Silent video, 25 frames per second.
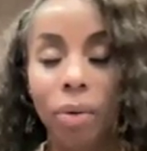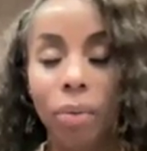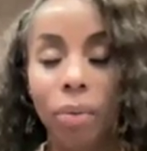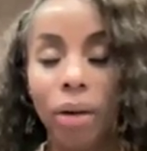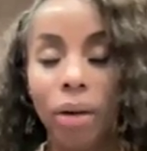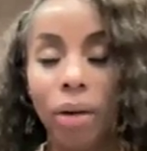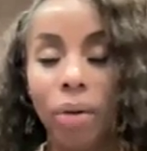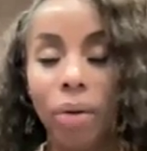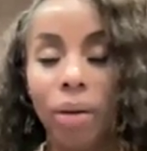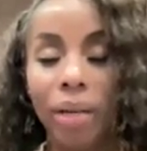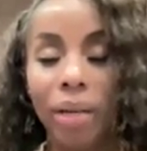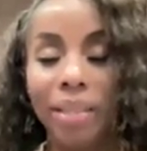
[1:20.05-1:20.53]

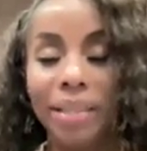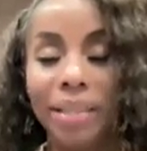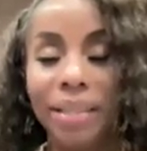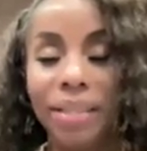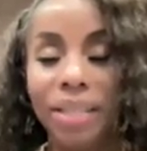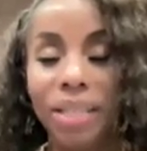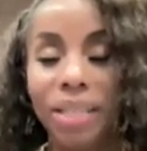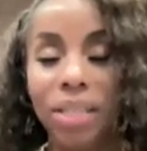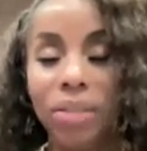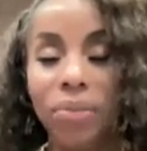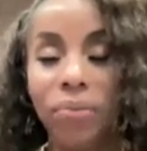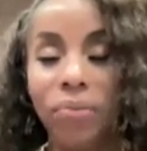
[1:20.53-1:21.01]
We're going to
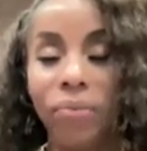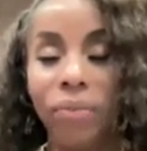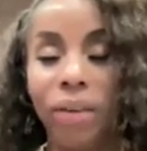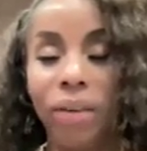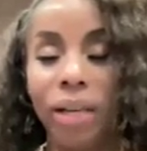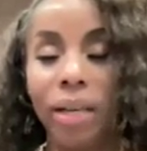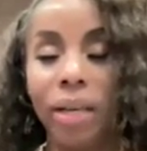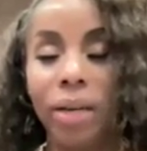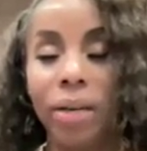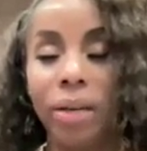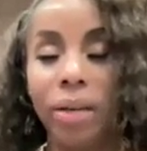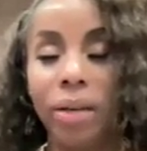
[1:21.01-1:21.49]
just
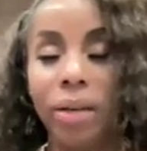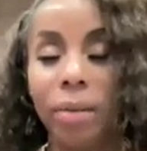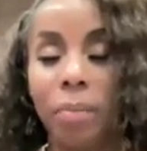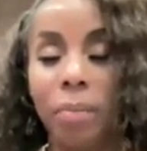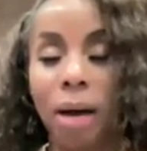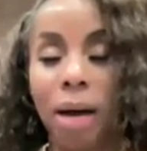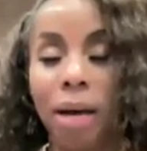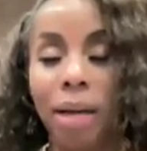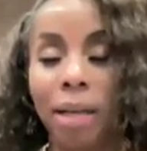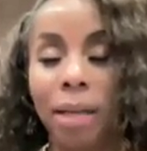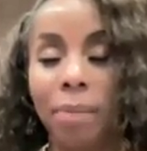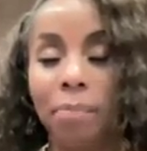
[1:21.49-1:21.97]
feel the
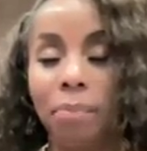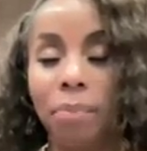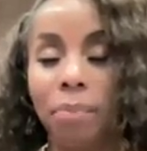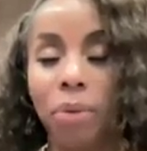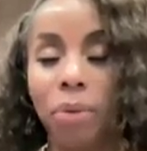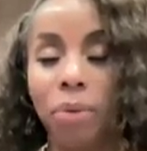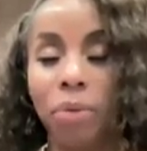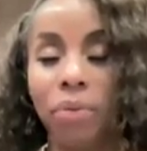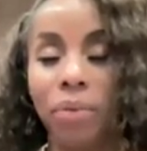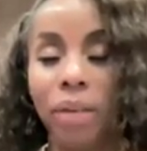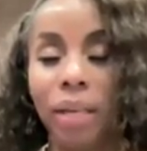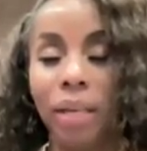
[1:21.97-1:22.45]
body
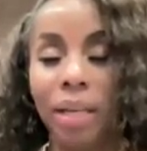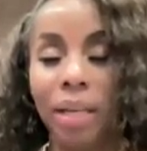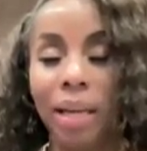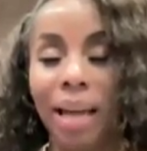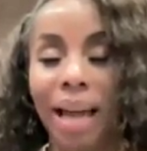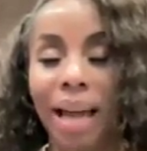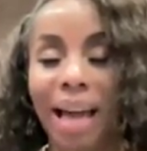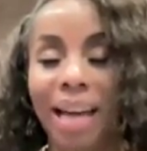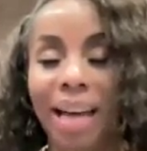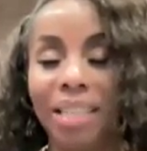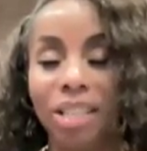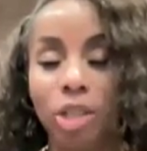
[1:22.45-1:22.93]

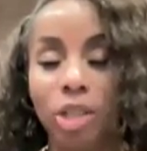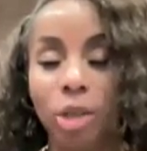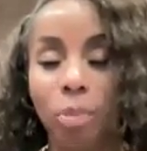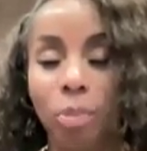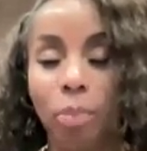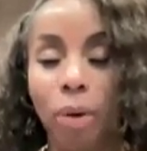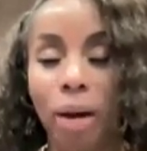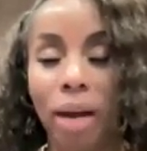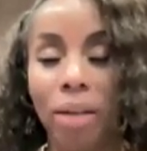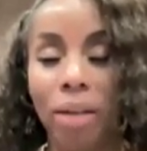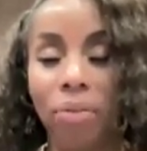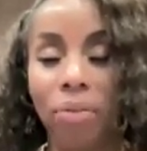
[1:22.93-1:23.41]
moving as the
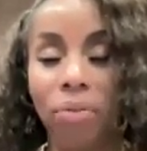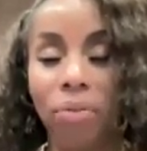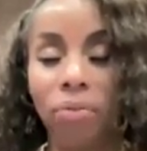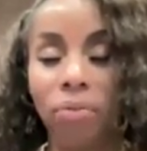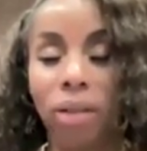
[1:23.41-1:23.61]
breath